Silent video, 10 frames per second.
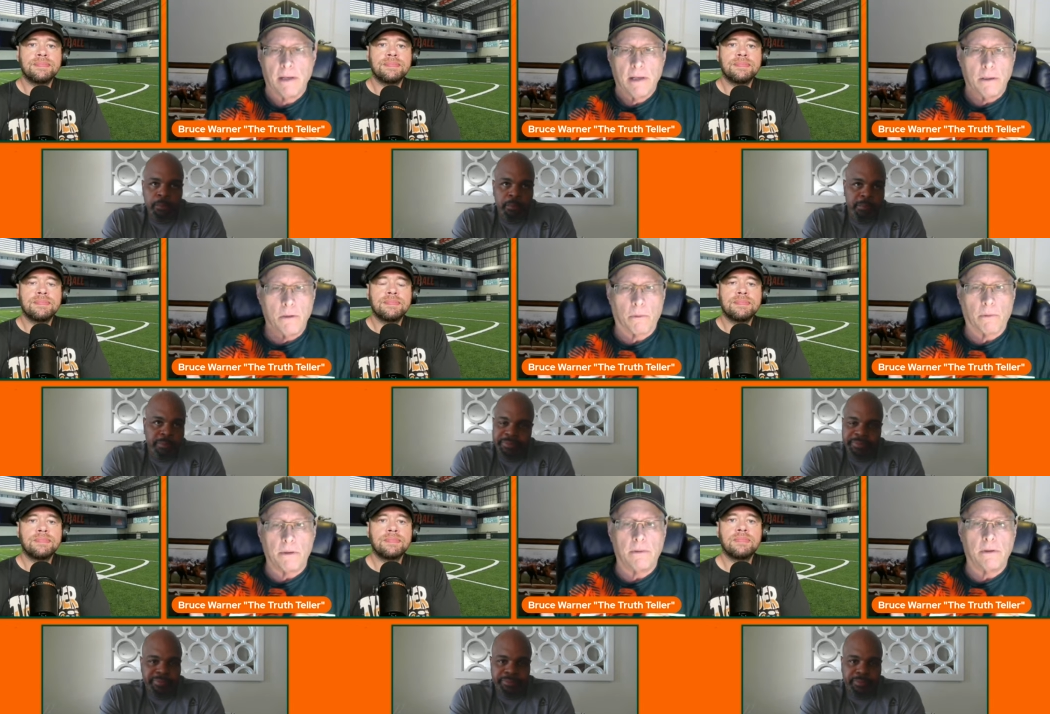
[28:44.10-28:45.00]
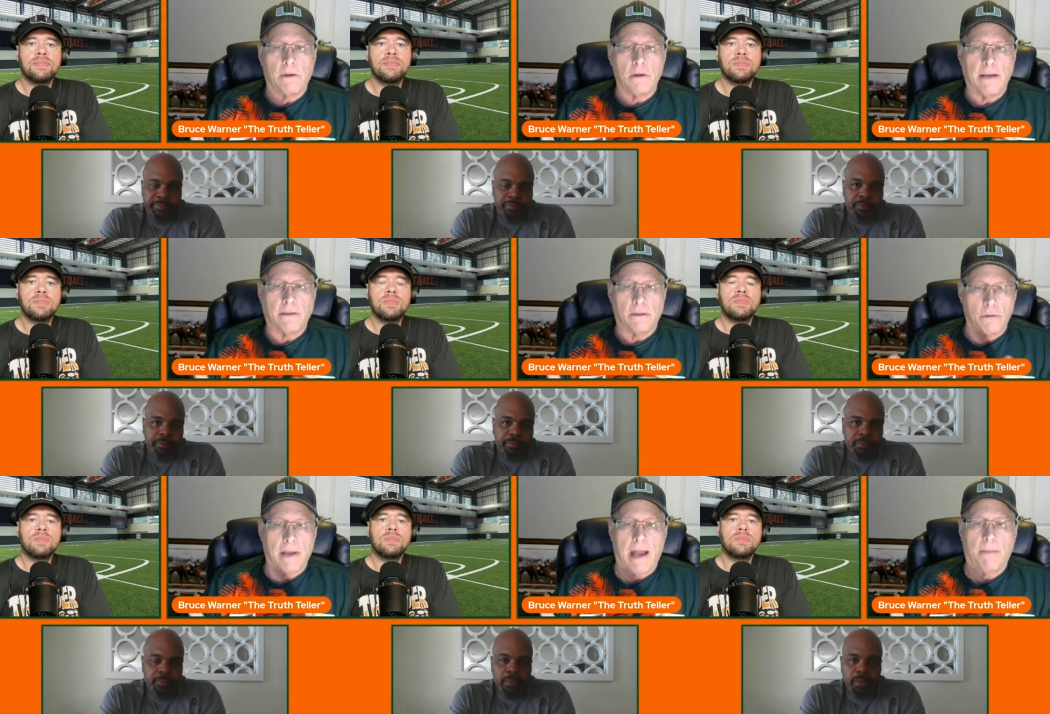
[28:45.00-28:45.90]
Speaker 1: you were you, you know you had the
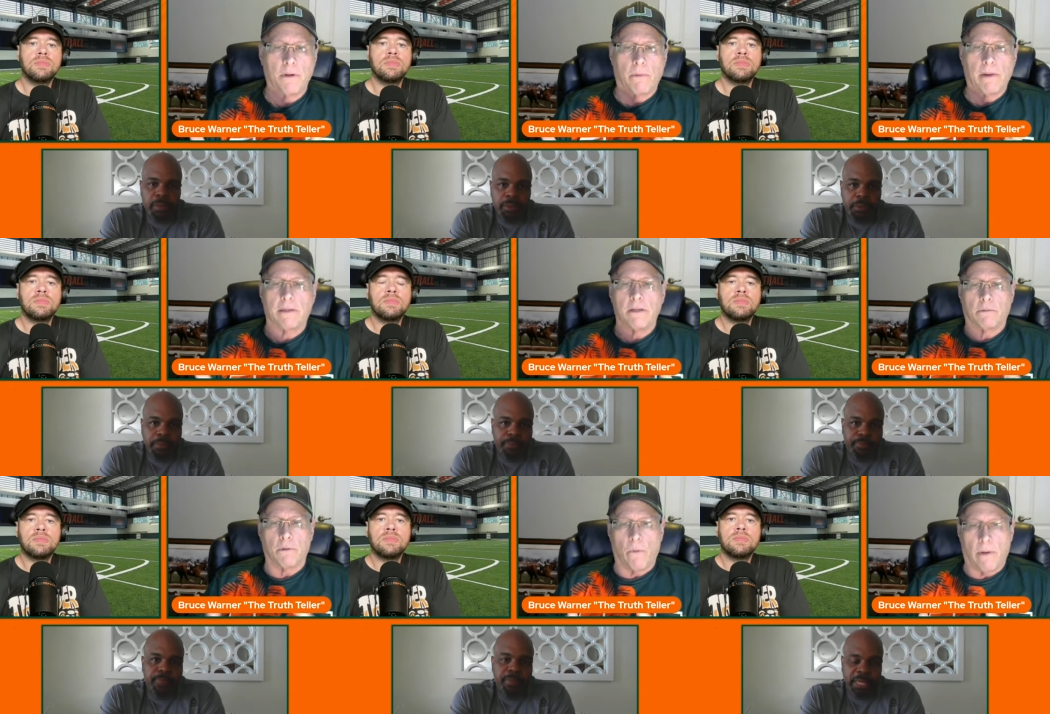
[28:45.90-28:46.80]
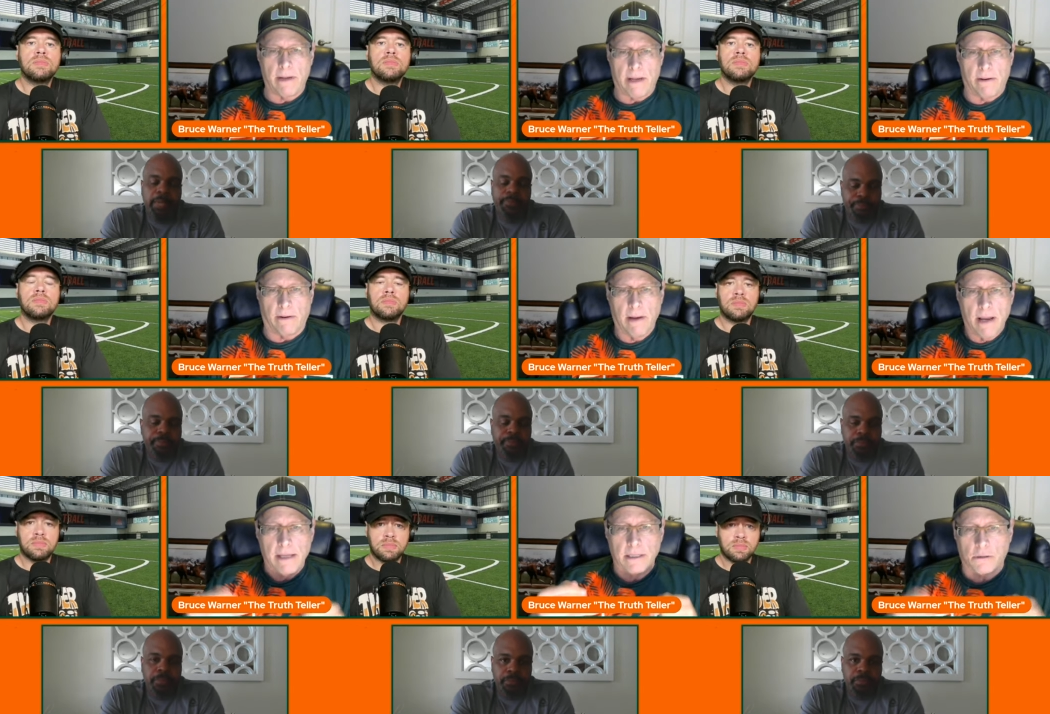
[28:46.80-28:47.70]
two gap in New England. You were at one here.
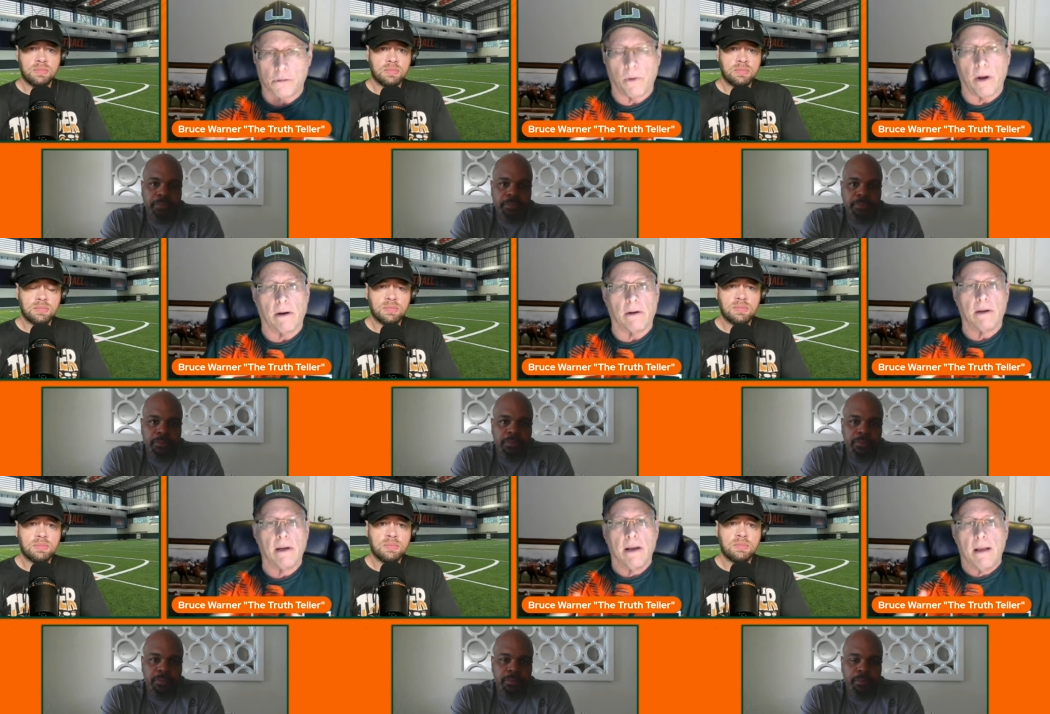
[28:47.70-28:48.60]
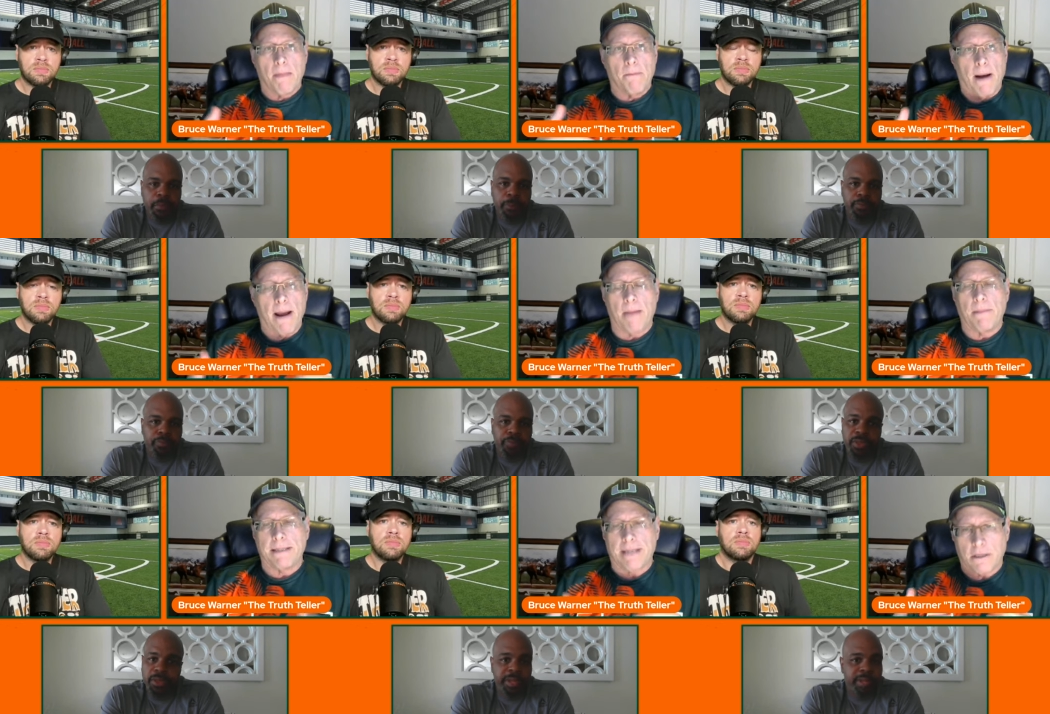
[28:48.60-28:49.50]
this is where
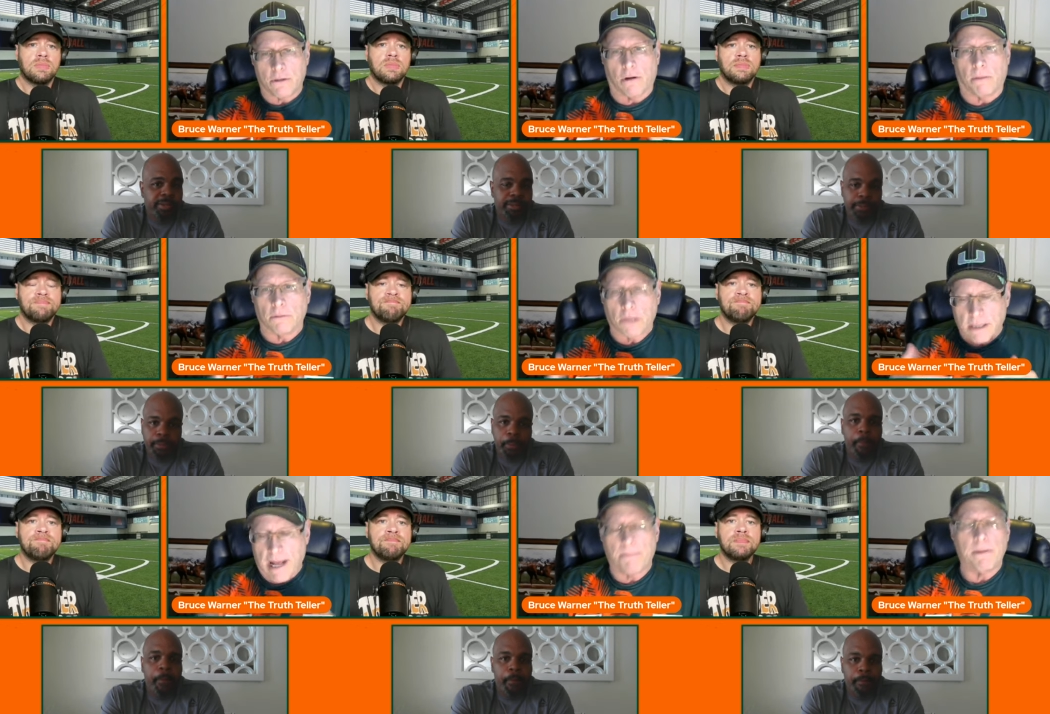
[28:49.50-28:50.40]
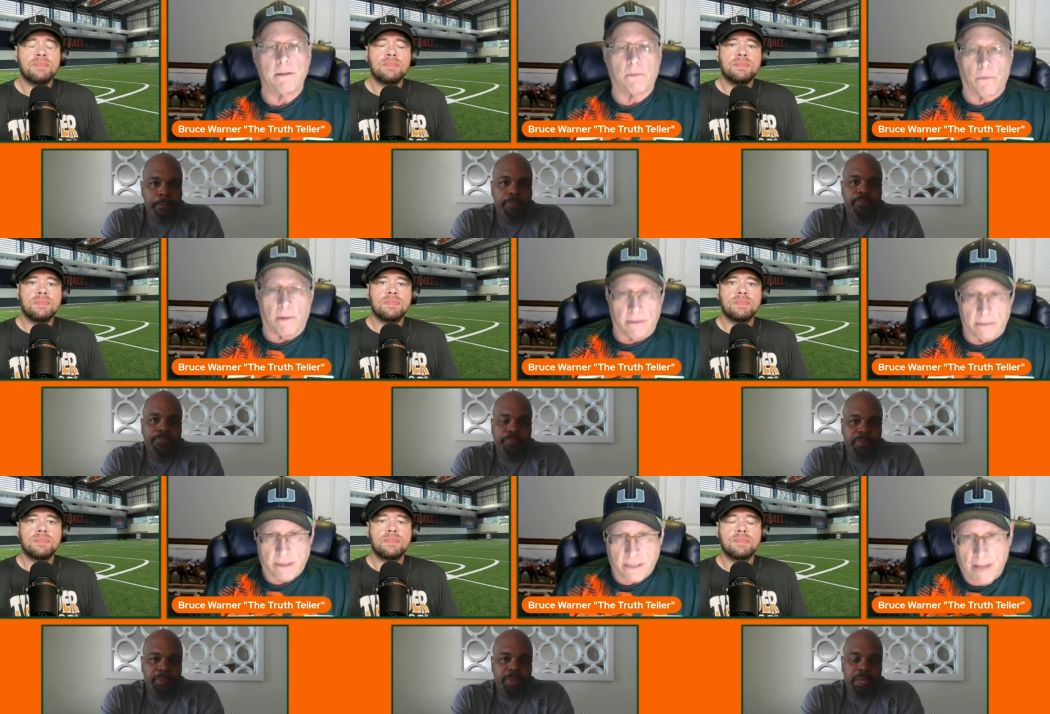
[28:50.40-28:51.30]
Miami has had trouble stopping the run,
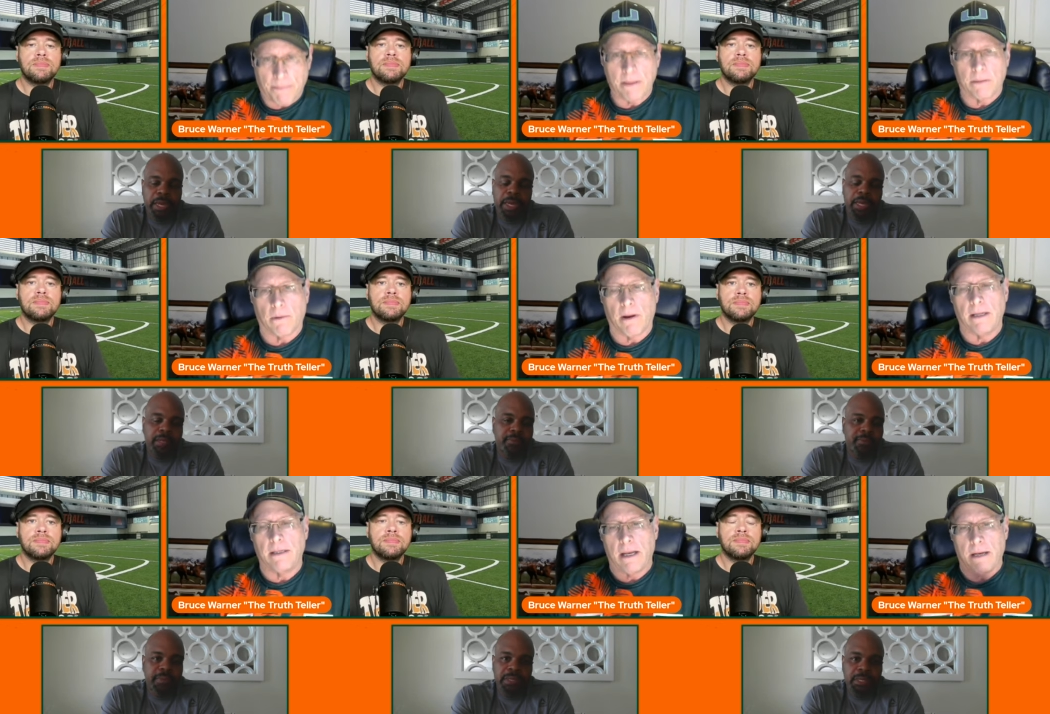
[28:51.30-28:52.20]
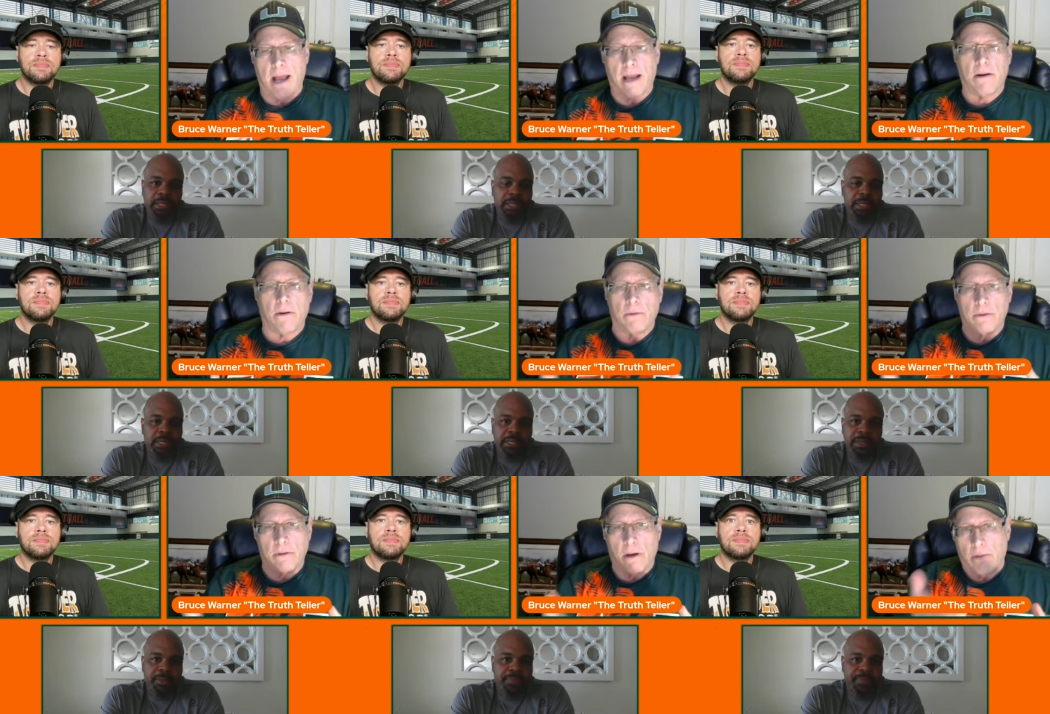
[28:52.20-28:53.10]
stopping the run. And, and I know, and
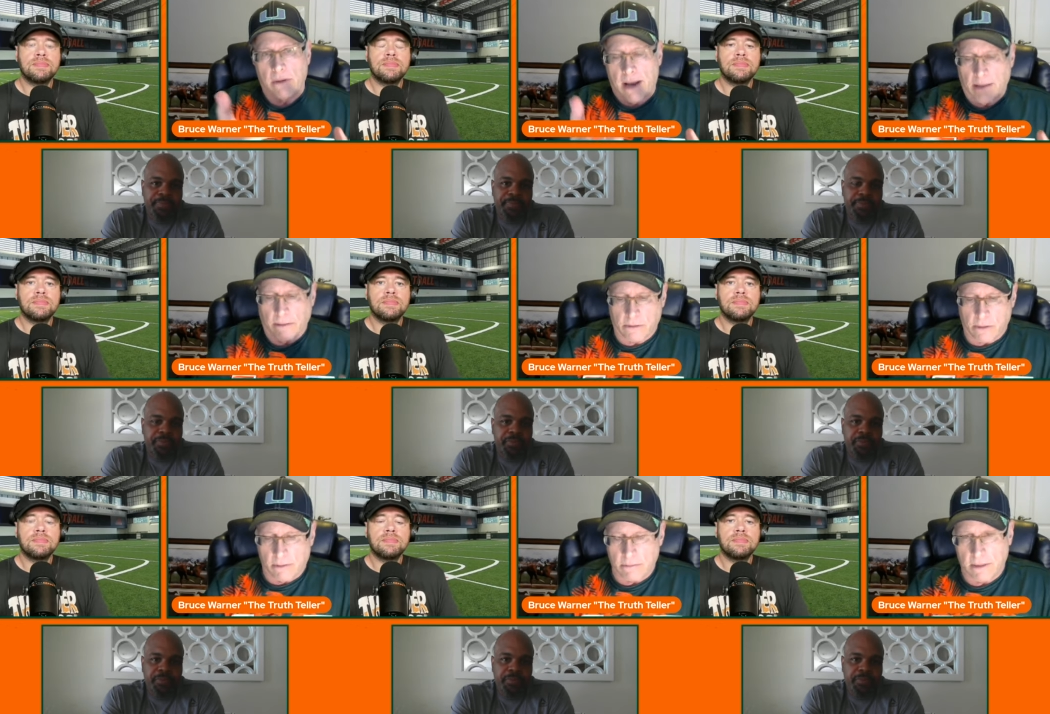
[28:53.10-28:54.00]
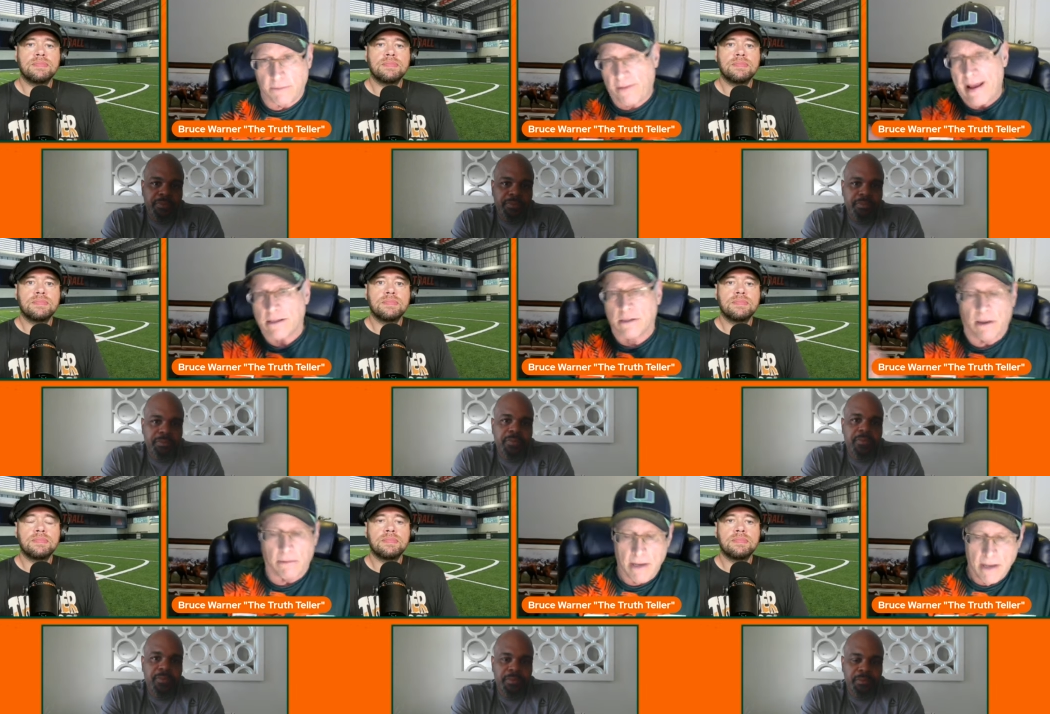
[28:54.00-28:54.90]
you know, and Alex knows, and the fans
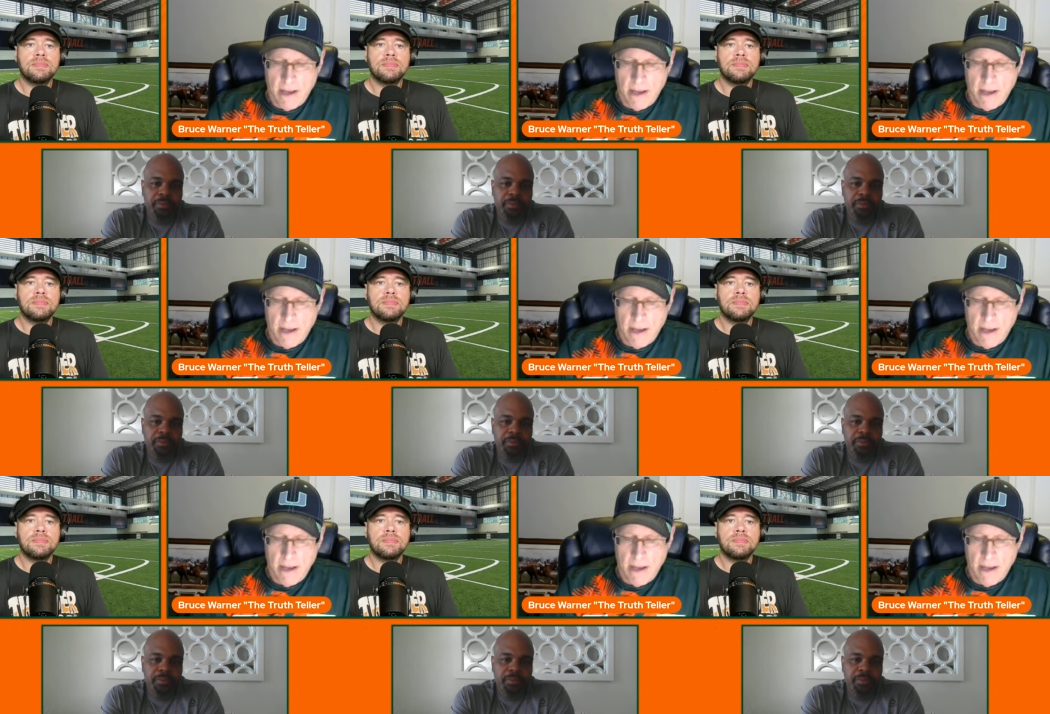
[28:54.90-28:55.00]
know.